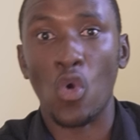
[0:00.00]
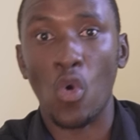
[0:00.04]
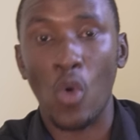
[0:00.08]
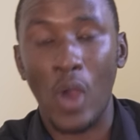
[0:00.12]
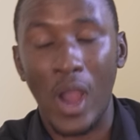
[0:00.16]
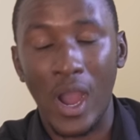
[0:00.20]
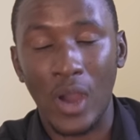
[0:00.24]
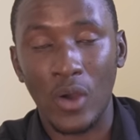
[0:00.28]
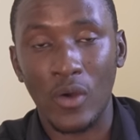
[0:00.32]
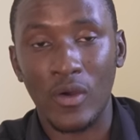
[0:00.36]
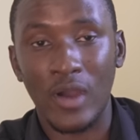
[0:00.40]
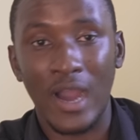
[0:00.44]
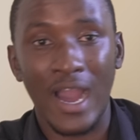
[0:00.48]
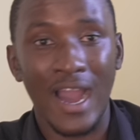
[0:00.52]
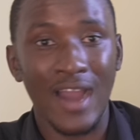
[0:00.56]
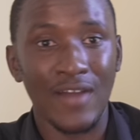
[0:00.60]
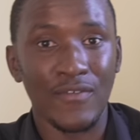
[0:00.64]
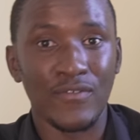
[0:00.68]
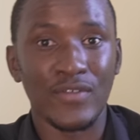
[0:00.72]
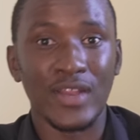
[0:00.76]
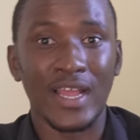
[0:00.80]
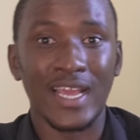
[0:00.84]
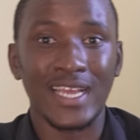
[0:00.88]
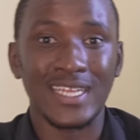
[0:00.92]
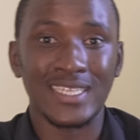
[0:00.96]
go out
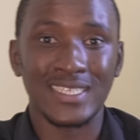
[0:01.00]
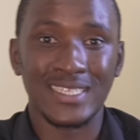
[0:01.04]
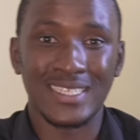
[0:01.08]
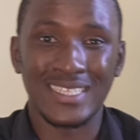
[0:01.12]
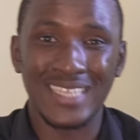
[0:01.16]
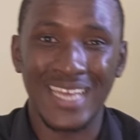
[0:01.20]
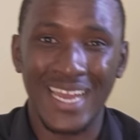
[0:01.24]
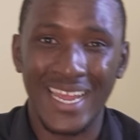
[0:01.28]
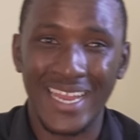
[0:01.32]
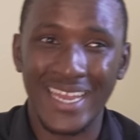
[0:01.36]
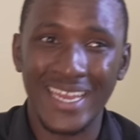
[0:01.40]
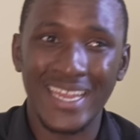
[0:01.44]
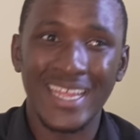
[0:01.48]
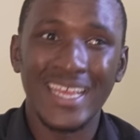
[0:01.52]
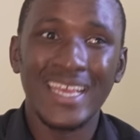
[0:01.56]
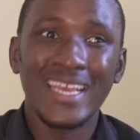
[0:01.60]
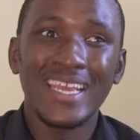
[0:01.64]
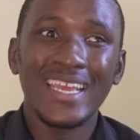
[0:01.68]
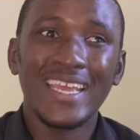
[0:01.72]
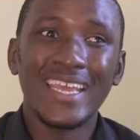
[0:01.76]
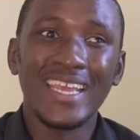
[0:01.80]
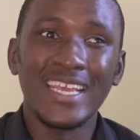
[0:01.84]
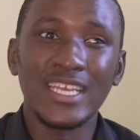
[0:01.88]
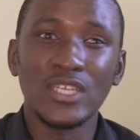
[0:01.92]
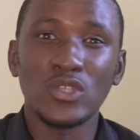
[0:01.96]
after and sign
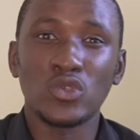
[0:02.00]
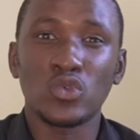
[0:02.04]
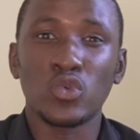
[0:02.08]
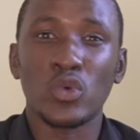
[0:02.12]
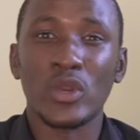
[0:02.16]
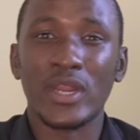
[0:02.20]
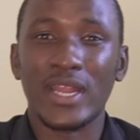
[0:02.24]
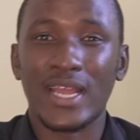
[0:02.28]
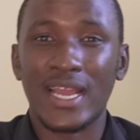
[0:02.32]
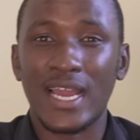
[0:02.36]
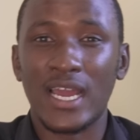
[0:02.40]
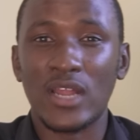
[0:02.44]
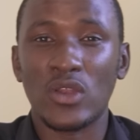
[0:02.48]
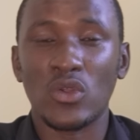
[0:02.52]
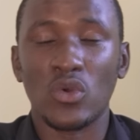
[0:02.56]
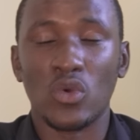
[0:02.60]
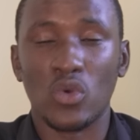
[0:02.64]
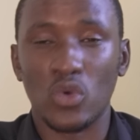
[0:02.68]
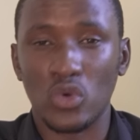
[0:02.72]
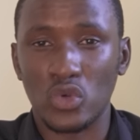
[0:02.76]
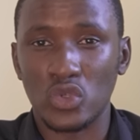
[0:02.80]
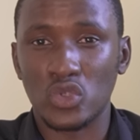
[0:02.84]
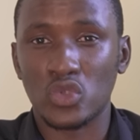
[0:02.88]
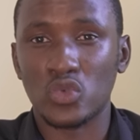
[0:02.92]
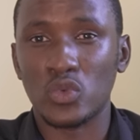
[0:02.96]
is Ricardo
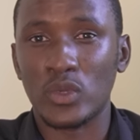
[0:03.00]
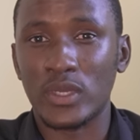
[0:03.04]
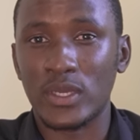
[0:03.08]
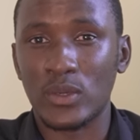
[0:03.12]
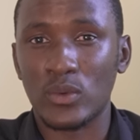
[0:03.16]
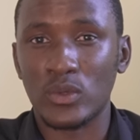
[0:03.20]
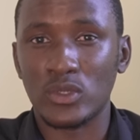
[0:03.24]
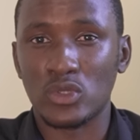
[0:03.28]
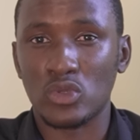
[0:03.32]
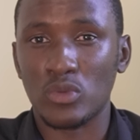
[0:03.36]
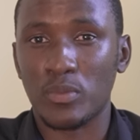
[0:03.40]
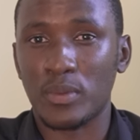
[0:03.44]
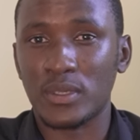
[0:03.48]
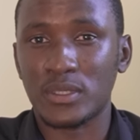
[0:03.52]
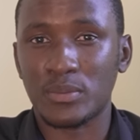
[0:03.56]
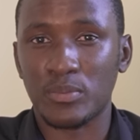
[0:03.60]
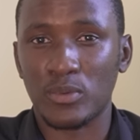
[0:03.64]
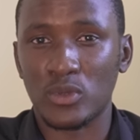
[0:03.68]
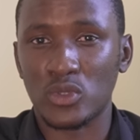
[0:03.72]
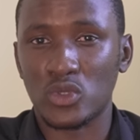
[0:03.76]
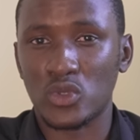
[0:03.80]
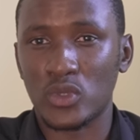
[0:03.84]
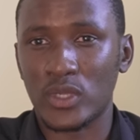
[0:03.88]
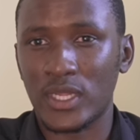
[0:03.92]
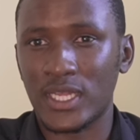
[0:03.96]
Cosway with
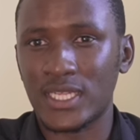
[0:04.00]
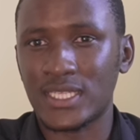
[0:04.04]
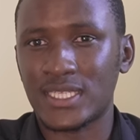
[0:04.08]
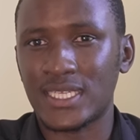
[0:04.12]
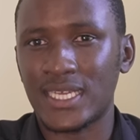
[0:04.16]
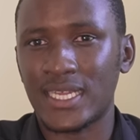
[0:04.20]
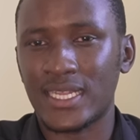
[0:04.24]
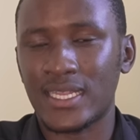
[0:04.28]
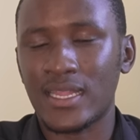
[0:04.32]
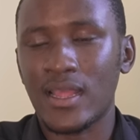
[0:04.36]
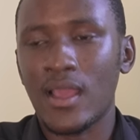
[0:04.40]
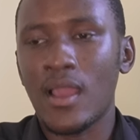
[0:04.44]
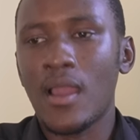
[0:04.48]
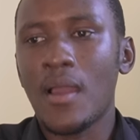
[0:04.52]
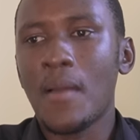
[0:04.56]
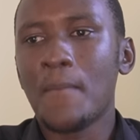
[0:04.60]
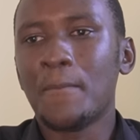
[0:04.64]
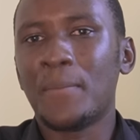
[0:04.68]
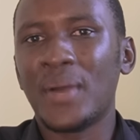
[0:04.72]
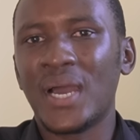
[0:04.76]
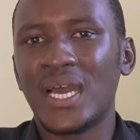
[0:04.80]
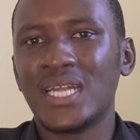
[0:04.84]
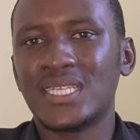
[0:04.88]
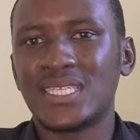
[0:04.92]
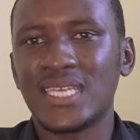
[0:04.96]
Supersport United.
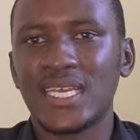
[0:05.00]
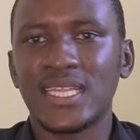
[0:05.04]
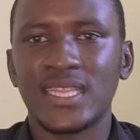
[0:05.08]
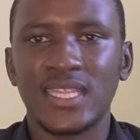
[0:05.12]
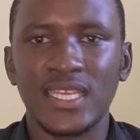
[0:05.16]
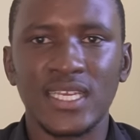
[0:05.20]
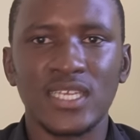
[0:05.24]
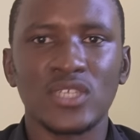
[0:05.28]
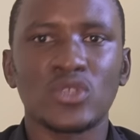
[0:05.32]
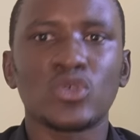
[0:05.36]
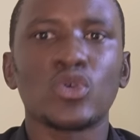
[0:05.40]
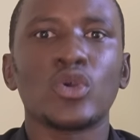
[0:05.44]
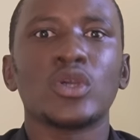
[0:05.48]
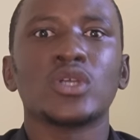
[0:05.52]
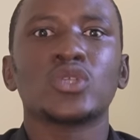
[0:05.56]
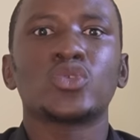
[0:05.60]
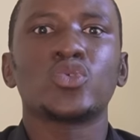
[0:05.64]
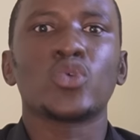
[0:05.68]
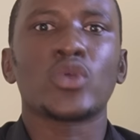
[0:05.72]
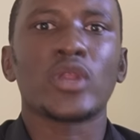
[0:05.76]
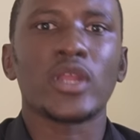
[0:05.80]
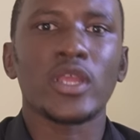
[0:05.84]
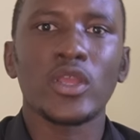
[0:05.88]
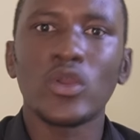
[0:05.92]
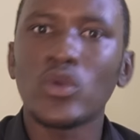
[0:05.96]
But I think he's going
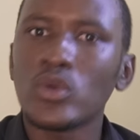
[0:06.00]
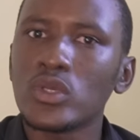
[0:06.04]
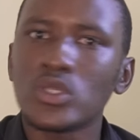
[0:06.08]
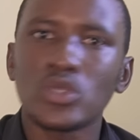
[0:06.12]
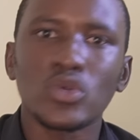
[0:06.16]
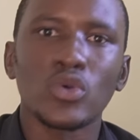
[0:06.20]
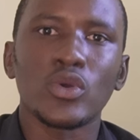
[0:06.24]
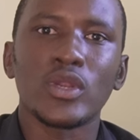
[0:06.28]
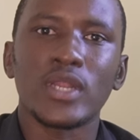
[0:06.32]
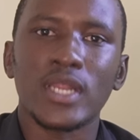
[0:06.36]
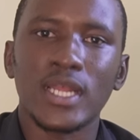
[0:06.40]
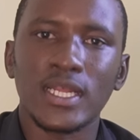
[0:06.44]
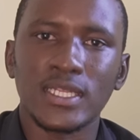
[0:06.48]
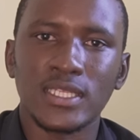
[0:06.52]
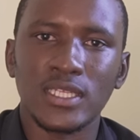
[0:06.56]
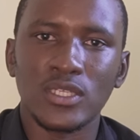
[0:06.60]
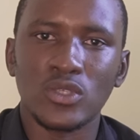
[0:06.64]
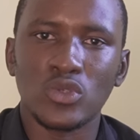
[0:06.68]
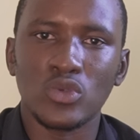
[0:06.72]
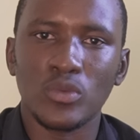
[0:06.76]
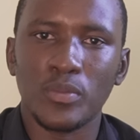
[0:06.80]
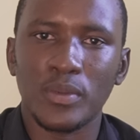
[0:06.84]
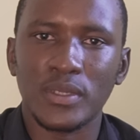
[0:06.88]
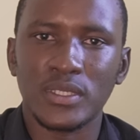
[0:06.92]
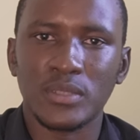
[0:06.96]
to renew his contract at
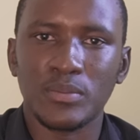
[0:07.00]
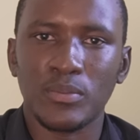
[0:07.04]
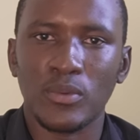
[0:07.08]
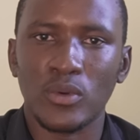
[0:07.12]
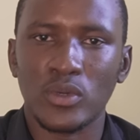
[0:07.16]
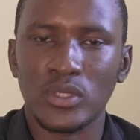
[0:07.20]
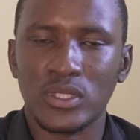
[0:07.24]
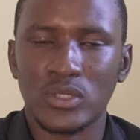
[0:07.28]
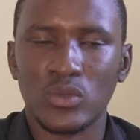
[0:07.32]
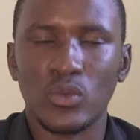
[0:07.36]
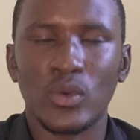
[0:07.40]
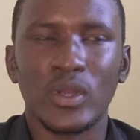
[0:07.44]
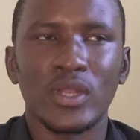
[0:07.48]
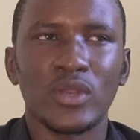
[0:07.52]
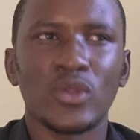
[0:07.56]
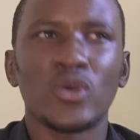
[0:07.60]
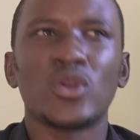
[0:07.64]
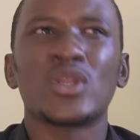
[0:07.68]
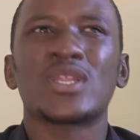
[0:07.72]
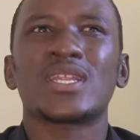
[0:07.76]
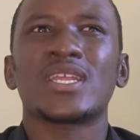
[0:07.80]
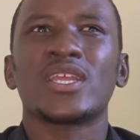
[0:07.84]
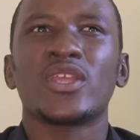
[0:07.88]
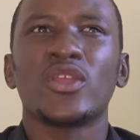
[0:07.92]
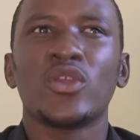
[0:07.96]
Supersport. Well,
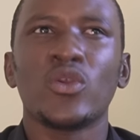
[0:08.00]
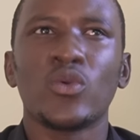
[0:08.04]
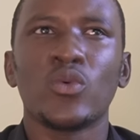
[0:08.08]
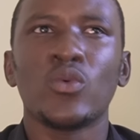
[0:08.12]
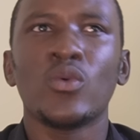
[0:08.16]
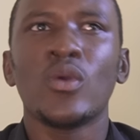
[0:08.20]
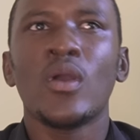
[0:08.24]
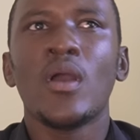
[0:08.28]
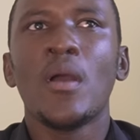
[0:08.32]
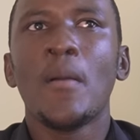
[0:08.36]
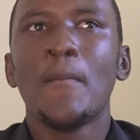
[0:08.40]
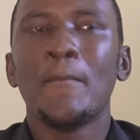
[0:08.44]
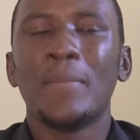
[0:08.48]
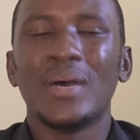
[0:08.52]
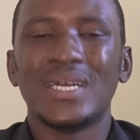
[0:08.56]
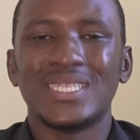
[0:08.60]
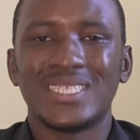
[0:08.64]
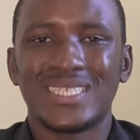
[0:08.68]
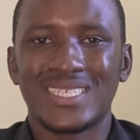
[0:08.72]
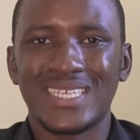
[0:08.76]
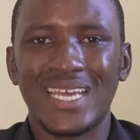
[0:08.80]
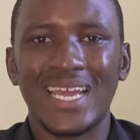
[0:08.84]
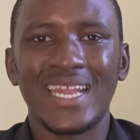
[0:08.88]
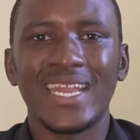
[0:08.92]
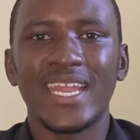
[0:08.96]
not renew, but
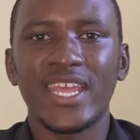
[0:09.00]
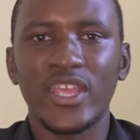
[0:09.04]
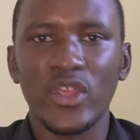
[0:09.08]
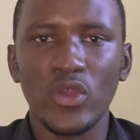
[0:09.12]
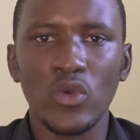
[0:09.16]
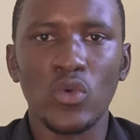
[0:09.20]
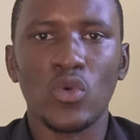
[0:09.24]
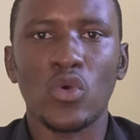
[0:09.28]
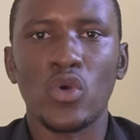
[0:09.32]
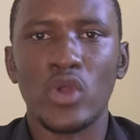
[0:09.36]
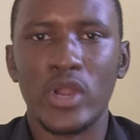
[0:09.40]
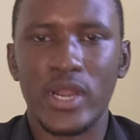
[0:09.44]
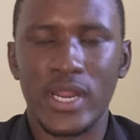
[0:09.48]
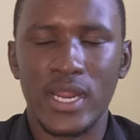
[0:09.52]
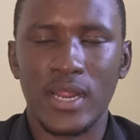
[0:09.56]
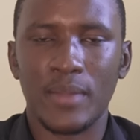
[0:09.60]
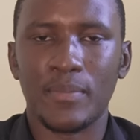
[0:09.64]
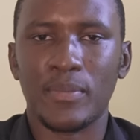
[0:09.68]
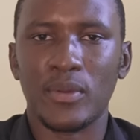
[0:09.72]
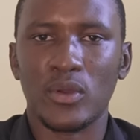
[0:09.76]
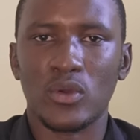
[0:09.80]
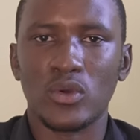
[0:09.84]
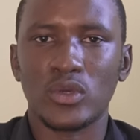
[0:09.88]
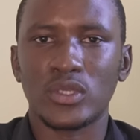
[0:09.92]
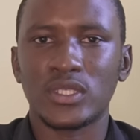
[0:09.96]
sign a new
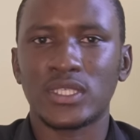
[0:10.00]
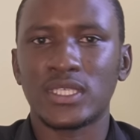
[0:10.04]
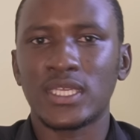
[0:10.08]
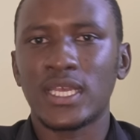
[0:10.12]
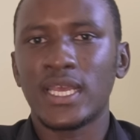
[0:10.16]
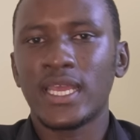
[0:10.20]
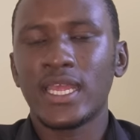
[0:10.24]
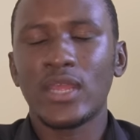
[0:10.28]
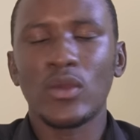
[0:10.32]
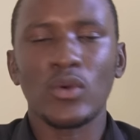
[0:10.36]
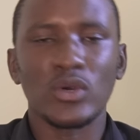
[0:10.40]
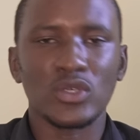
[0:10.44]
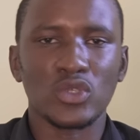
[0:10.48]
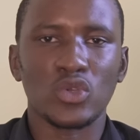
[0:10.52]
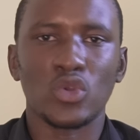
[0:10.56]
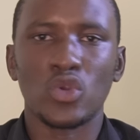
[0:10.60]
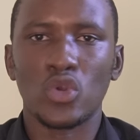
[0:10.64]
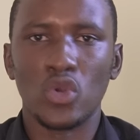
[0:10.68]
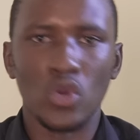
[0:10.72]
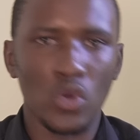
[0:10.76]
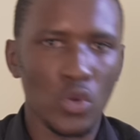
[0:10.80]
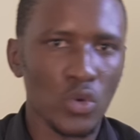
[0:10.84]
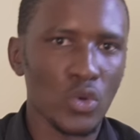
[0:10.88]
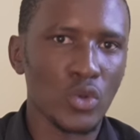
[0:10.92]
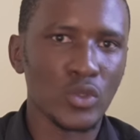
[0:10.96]
contract, because he was
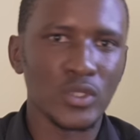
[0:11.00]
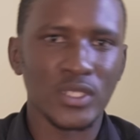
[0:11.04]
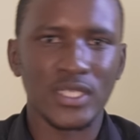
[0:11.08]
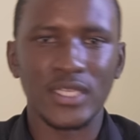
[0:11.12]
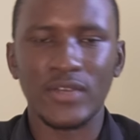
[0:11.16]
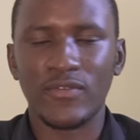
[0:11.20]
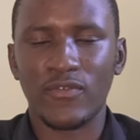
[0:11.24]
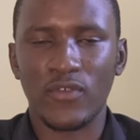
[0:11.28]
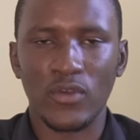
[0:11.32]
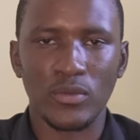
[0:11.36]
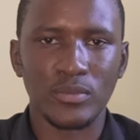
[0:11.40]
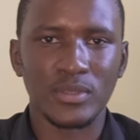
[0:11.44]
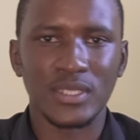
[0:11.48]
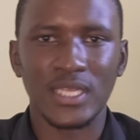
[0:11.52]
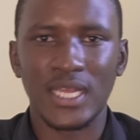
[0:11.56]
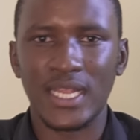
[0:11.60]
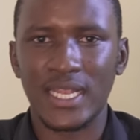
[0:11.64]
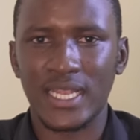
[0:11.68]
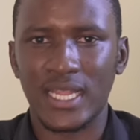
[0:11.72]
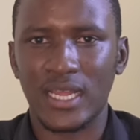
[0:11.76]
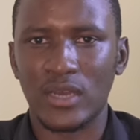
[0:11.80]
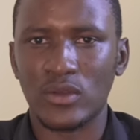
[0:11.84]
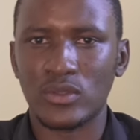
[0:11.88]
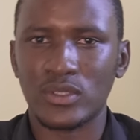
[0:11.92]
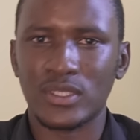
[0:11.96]
on loan from
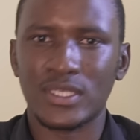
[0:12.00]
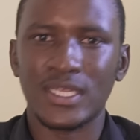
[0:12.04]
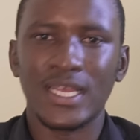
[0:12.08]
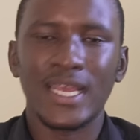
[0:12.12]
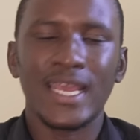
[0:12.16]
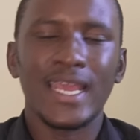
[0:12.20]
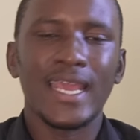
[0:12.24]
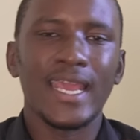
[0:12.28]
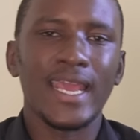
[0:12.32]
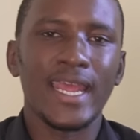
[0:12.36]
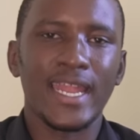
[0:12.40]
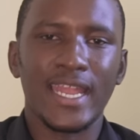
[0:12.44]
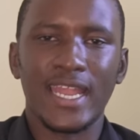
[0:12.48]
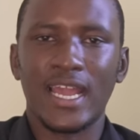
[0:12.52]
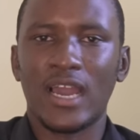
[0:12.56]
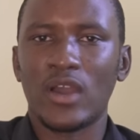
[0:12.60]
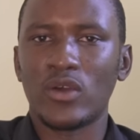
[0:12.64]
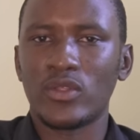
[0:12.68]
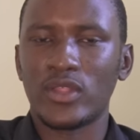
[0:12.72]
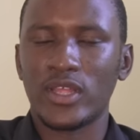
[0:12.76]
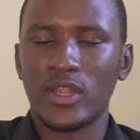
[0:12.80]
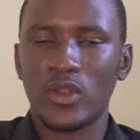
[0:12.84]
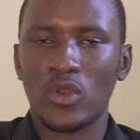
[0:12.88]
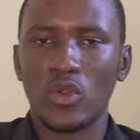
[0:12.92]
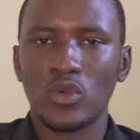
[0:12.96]
Sundowns, and now
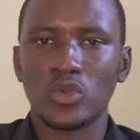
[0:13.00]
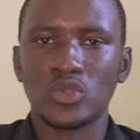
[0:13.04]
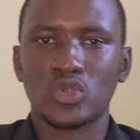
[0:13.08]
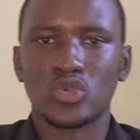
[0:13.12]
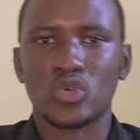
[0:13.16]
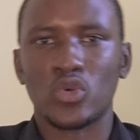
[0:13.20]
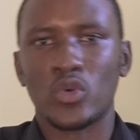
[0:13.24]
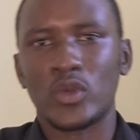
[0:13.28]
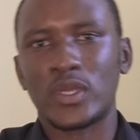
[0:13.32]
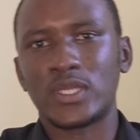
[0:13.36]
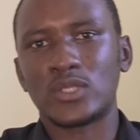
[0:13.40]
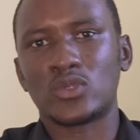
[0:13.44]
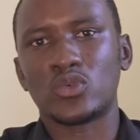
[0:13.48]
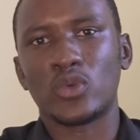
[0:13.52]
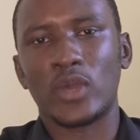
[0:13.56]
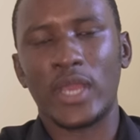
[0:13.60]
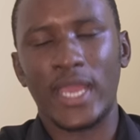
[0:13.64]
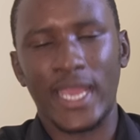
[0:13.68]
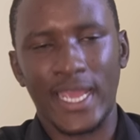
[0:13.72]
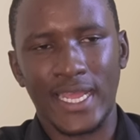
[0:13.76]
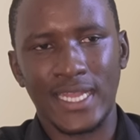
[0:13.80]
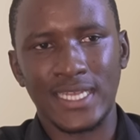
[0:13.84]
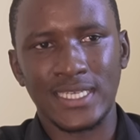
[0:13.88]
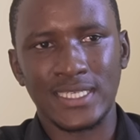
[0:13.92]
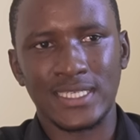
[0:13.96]
that loan's going to
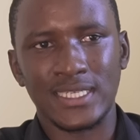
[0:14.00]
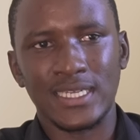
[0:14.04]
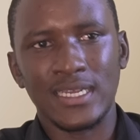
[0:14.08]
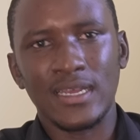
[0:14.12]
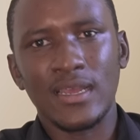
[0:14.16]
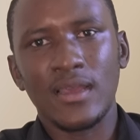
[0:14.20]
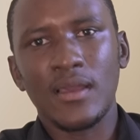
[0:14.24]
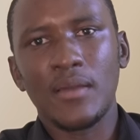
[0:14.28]
end.